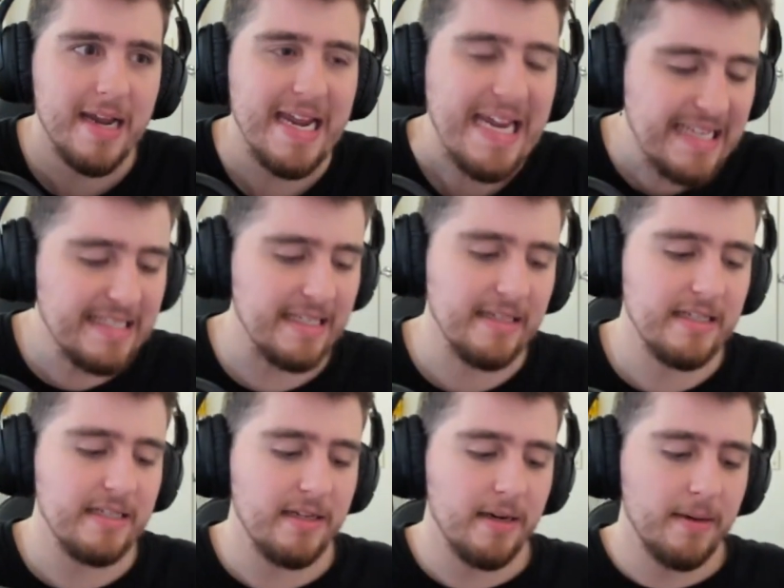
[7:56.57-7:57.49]

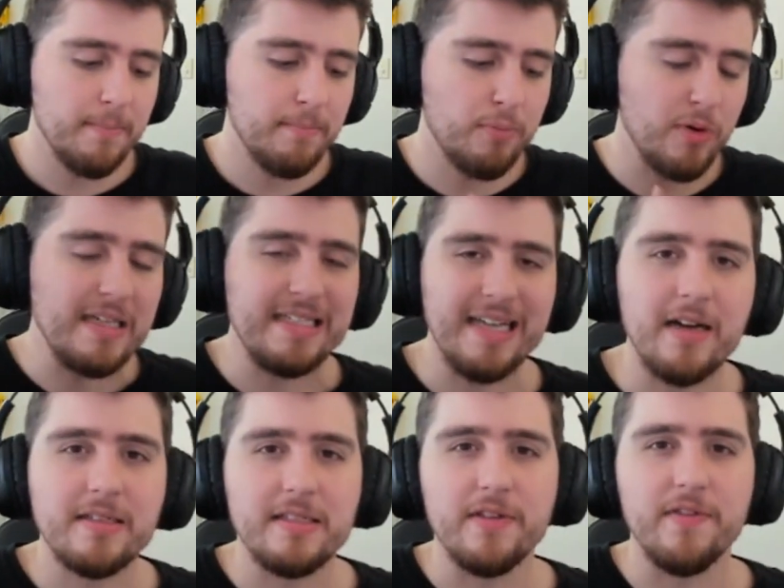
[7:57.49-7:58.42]
isn't
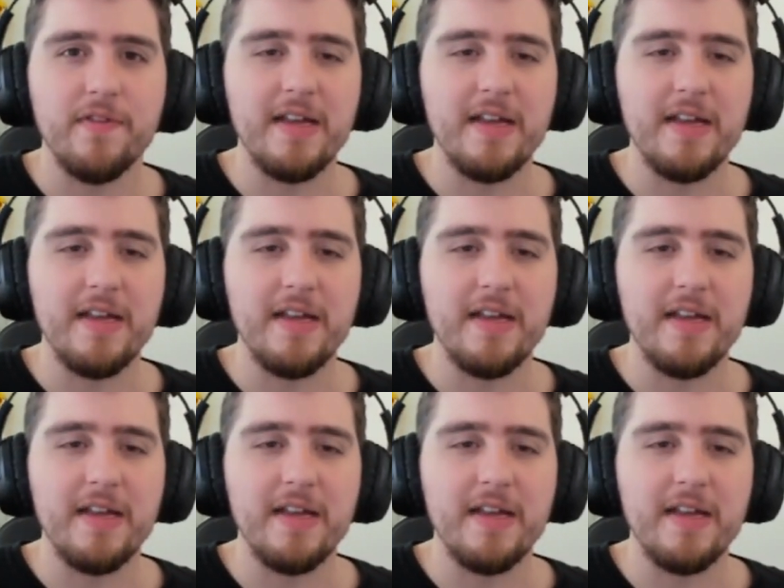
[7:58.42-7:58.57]
productive.